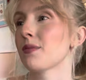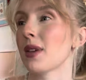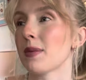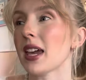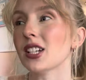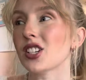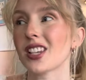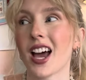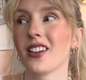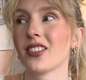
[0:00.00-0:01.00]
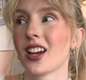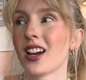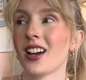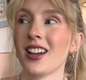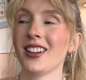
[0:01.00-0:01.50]
Maybe I just have
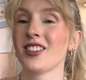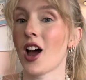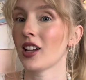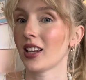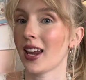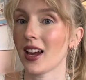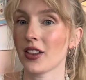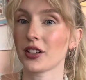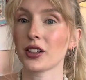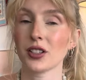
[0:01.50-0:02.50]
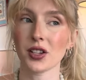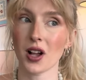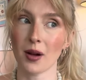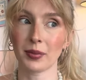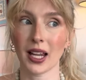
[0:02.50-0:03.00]
a not like other girls
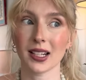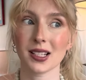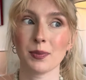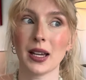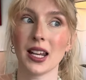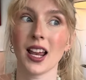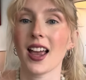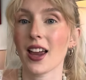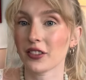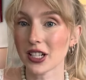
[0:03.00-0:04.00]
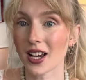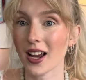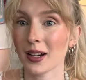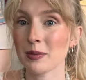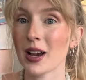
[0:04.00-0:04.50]
complex, but every
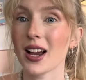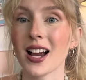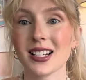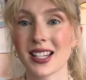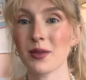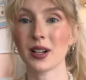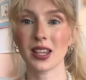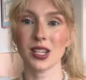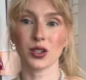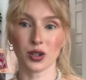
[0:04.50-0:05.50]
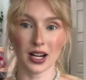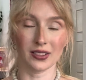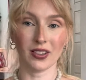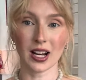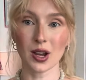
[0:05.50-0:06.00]
time I see one of these
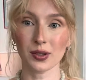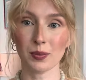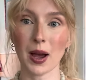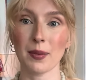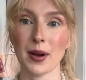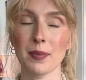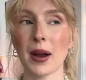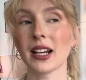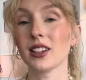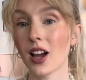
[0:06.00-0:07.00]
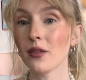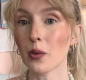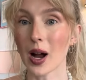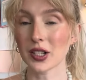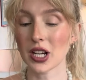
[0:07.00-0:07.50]
trend videos pop up, I love
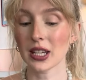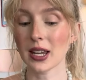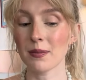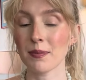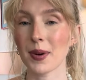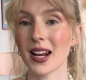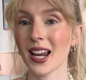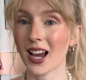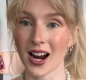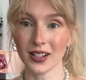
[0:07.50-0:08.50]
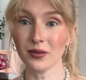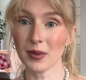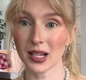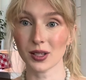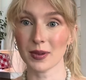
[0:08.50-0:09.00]
watching them, but it kind of
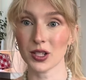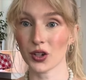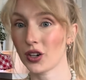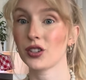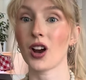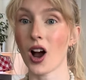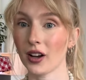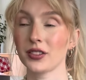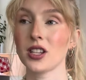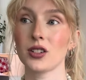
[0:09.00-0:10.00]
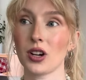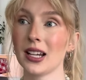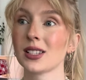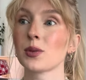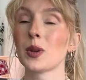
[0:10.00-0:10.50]
makes me turned off to the
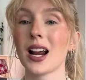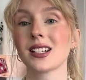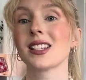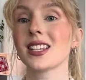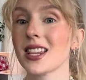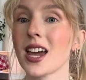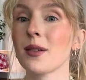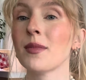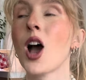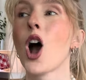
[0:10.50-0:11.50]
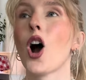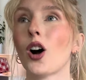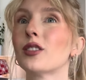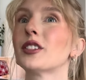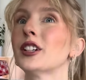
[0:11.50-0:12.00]
trends when I see them
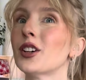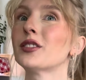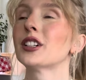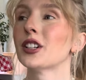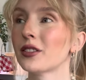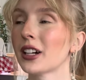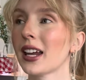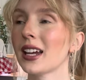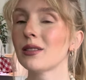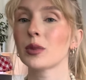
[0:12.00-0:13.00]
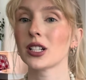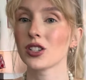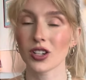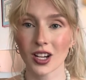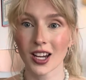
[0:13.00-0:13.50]
over and over and over again, which,